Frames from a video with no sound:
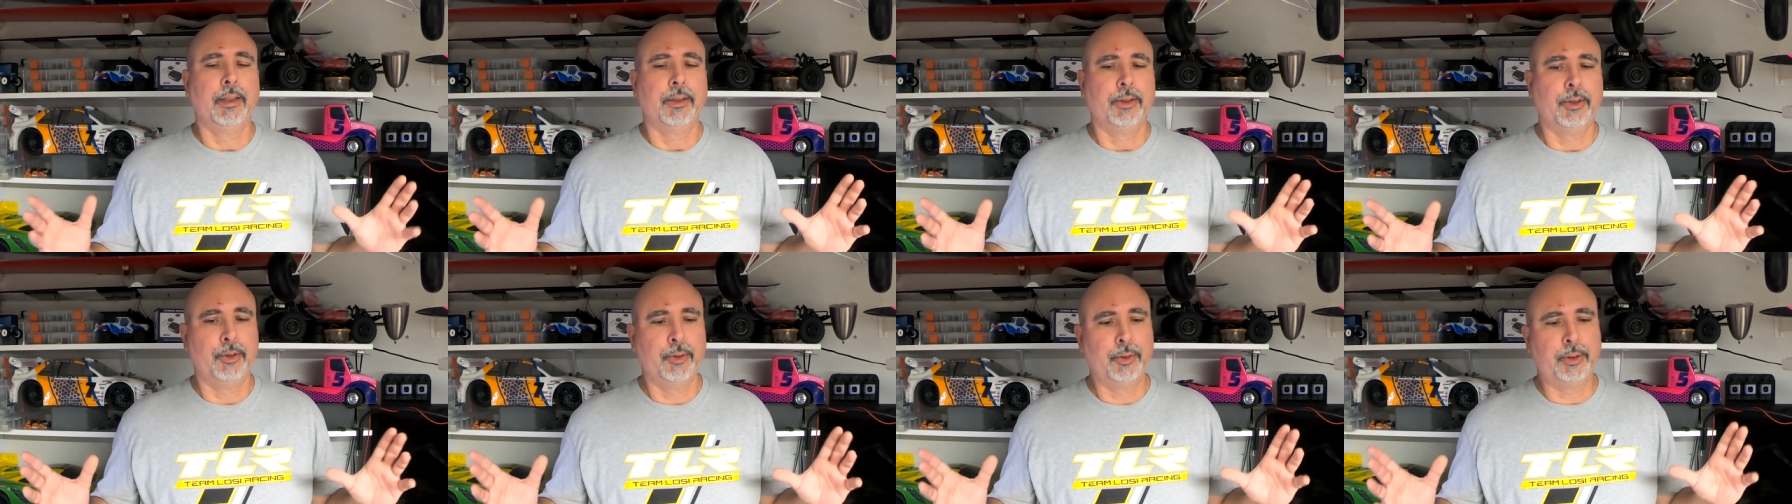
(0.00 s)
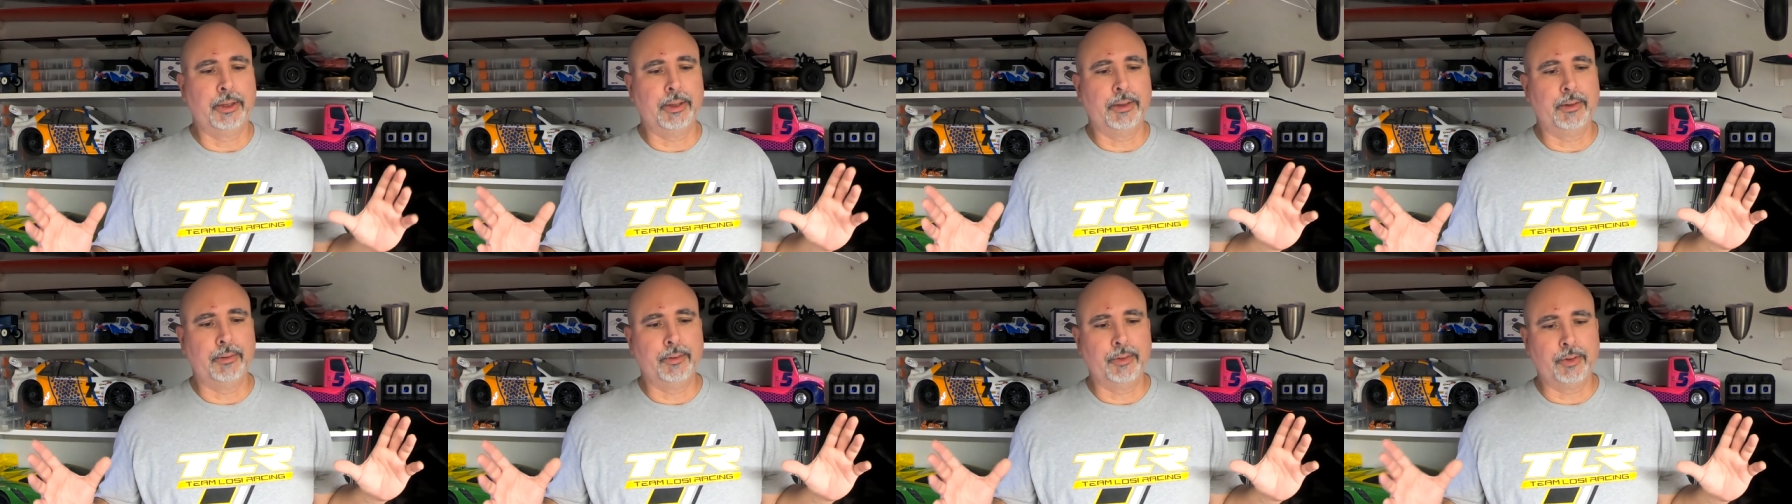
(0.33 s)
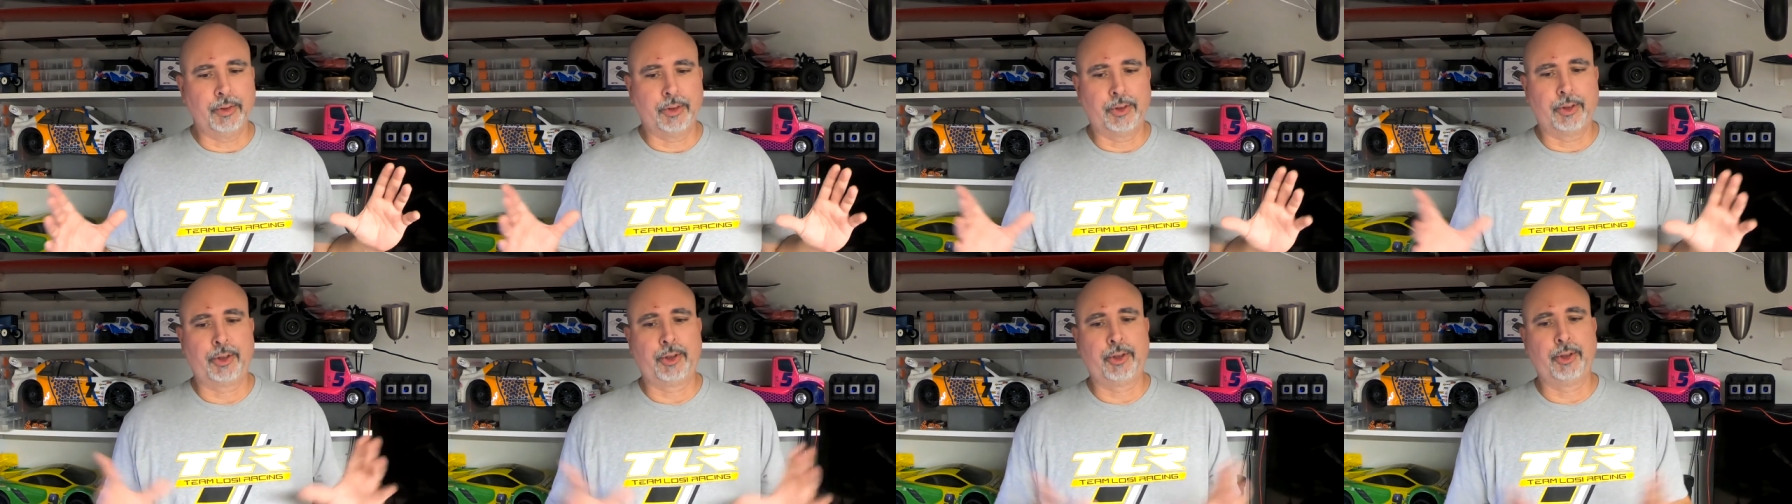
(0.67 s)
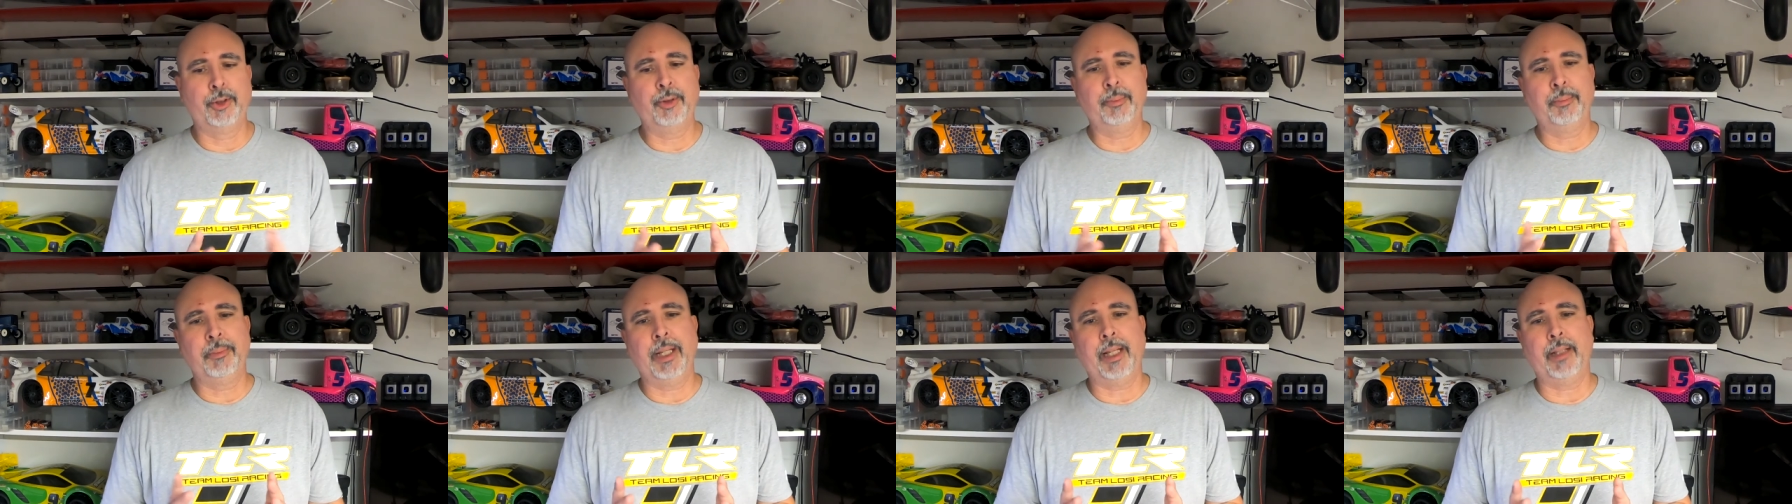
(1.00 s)
you can
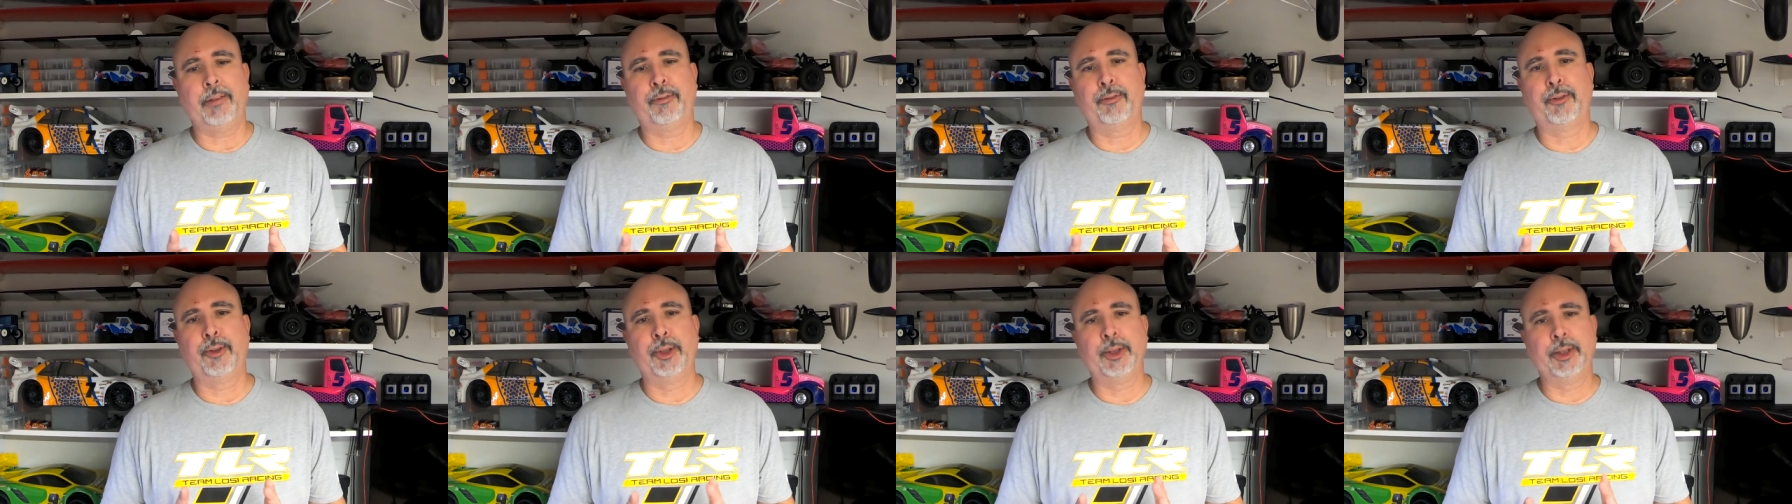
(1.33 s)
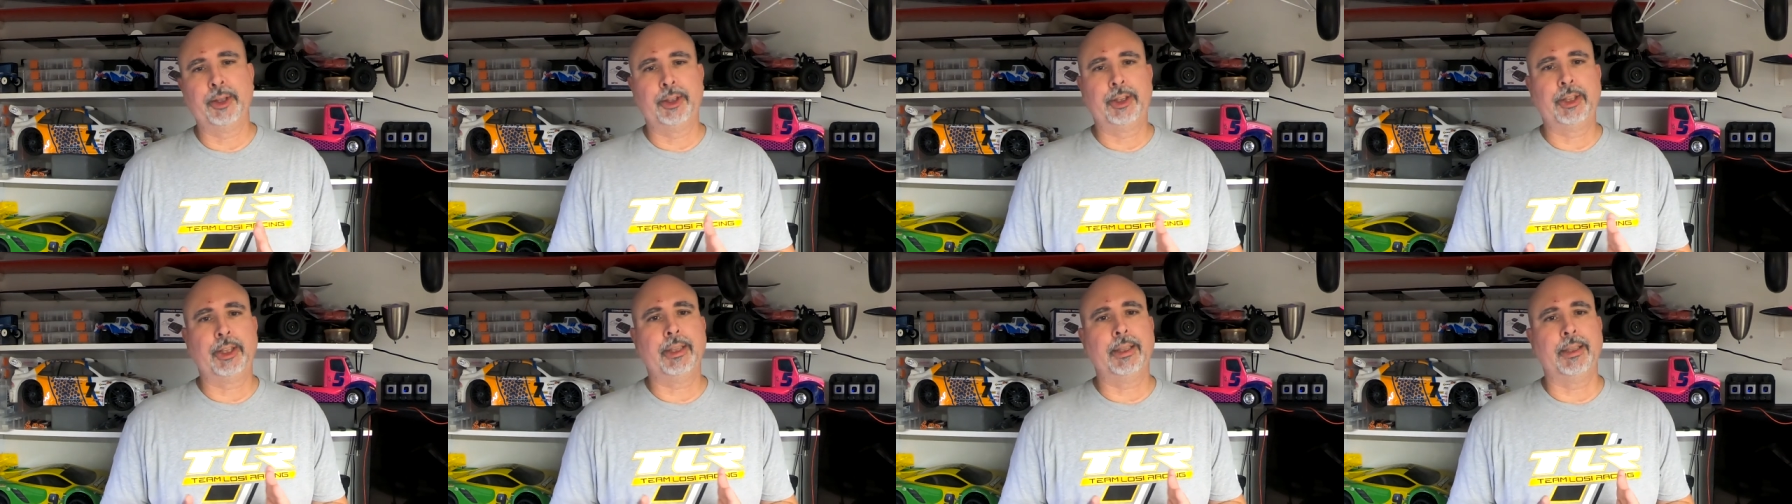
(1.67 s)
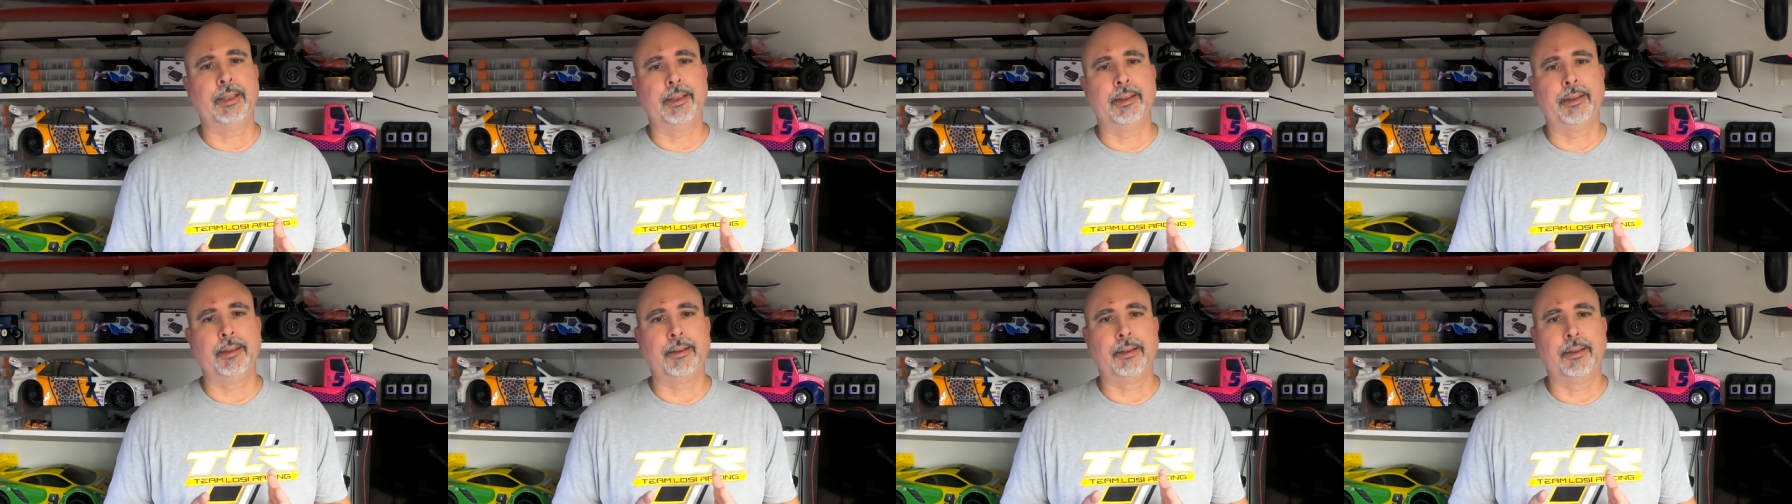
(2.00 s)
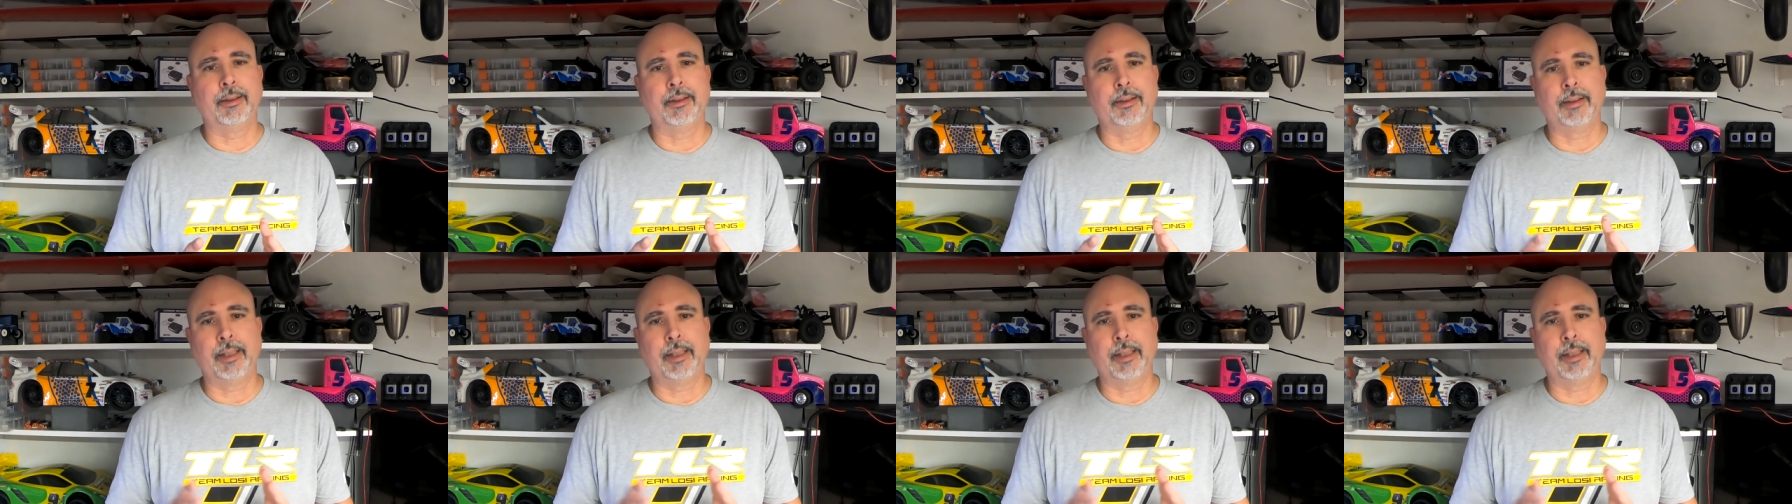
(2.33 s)
zoom that footage in